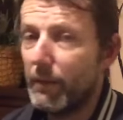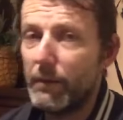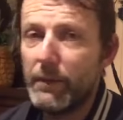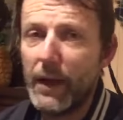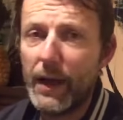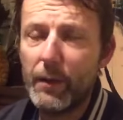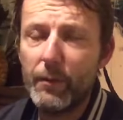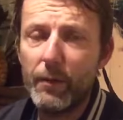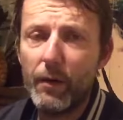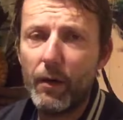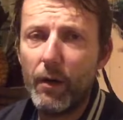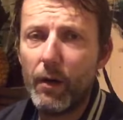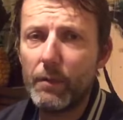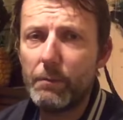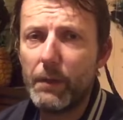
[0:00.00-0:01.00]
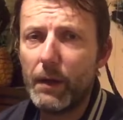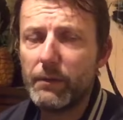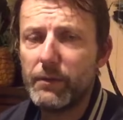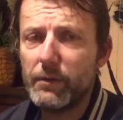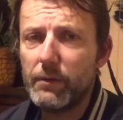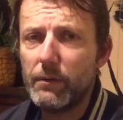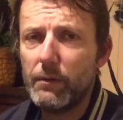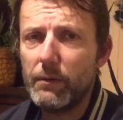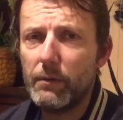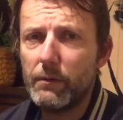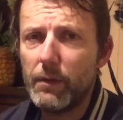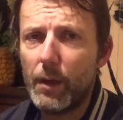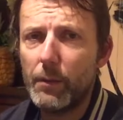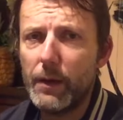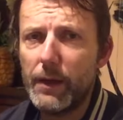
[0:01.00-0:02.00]
Now,
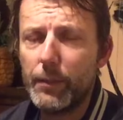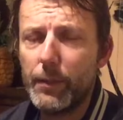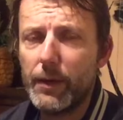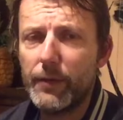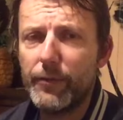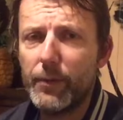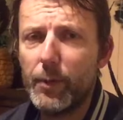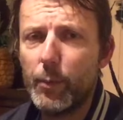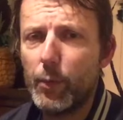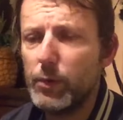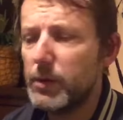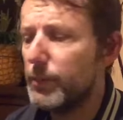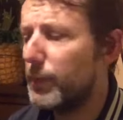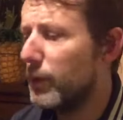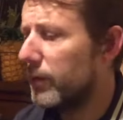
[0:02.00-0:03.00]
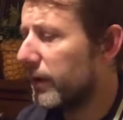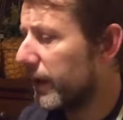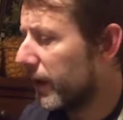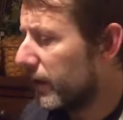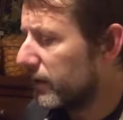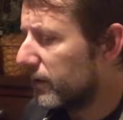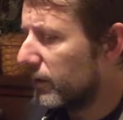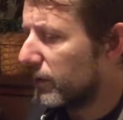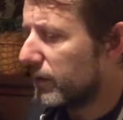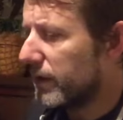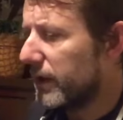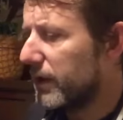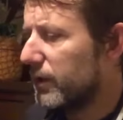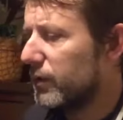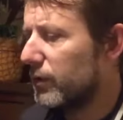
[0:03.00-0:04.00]
don't anybody from the water board get
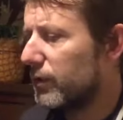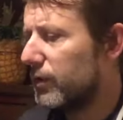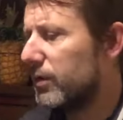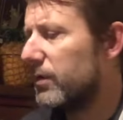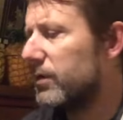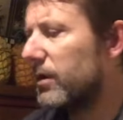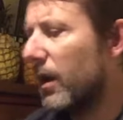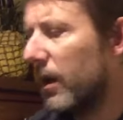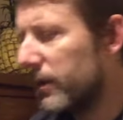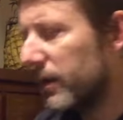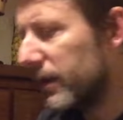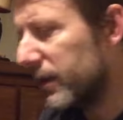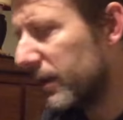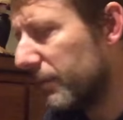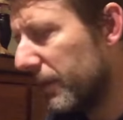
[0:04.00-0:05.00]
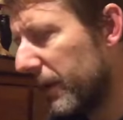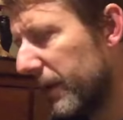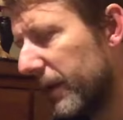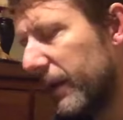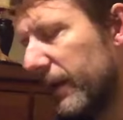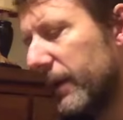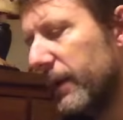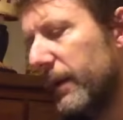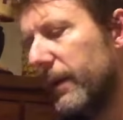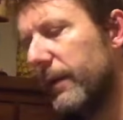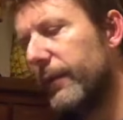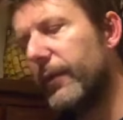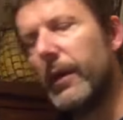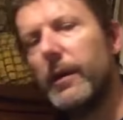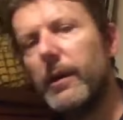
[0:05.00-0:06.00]
in touch and start dissing me,
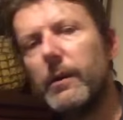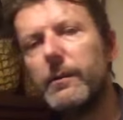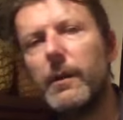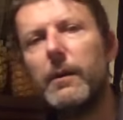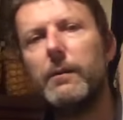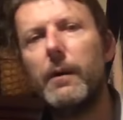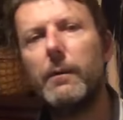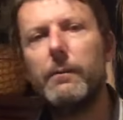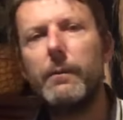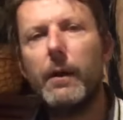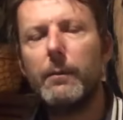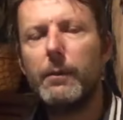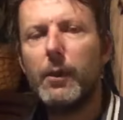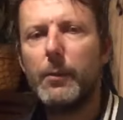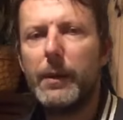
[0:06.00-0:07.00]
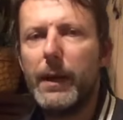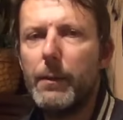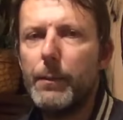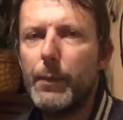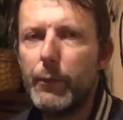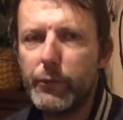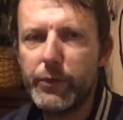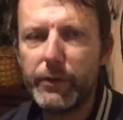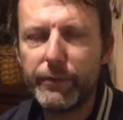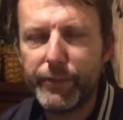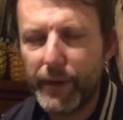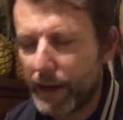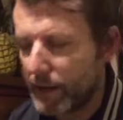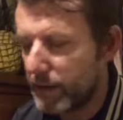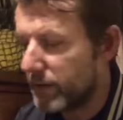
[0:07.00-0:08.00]
saying I'm coming out with bullshit
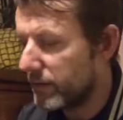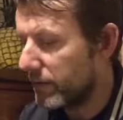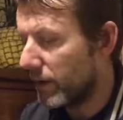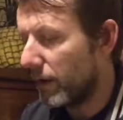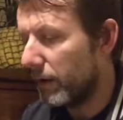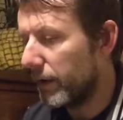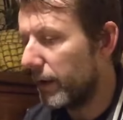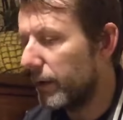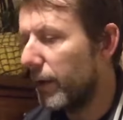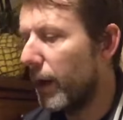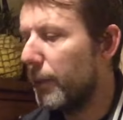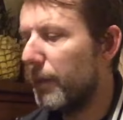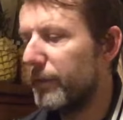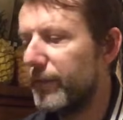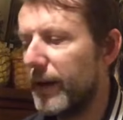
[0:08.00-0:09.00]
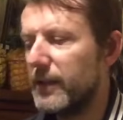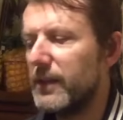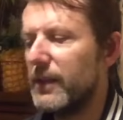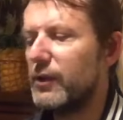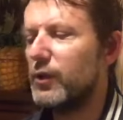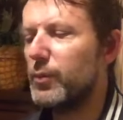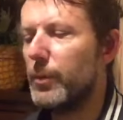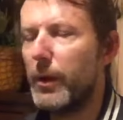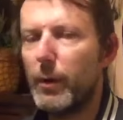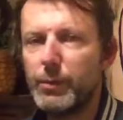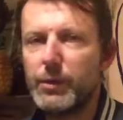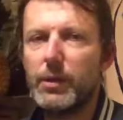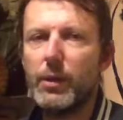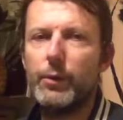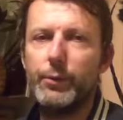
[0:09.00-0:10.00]
facts. I don't know my facts. That's just what I
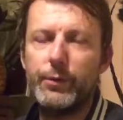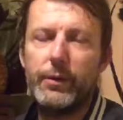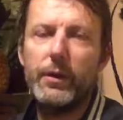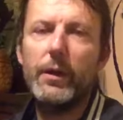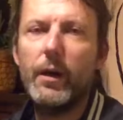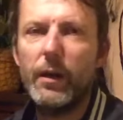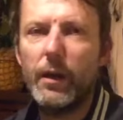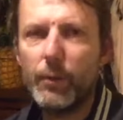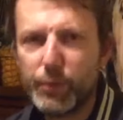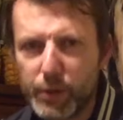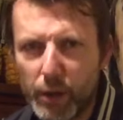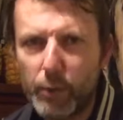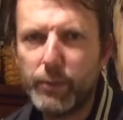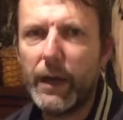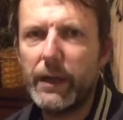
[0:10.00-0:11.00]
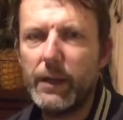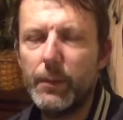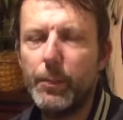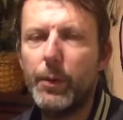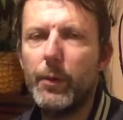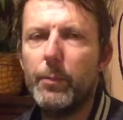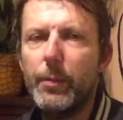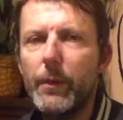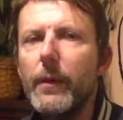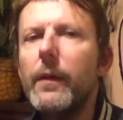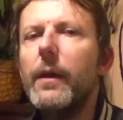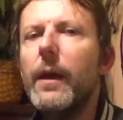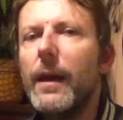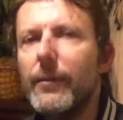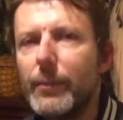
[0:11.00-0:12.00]
was told. And I was told that in the pub.
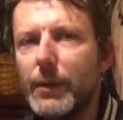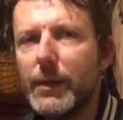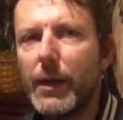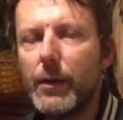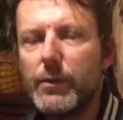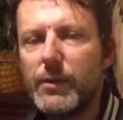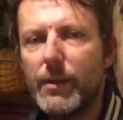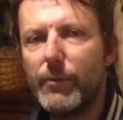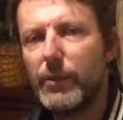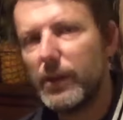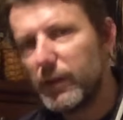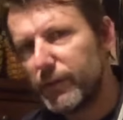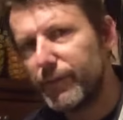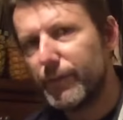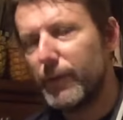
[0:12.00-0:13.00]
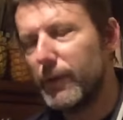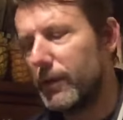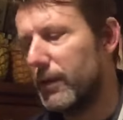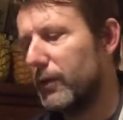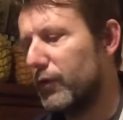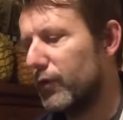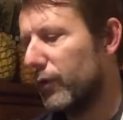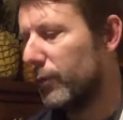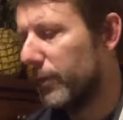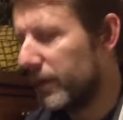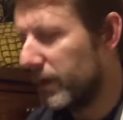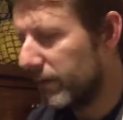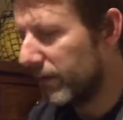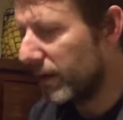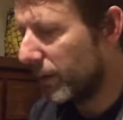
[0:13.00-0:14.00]
Everybody knows. Everything's fucking true when
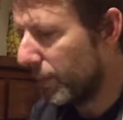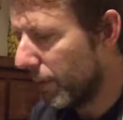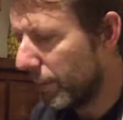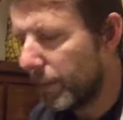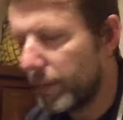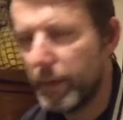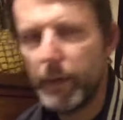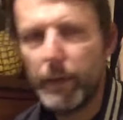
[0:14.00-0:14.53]
you're in the pub.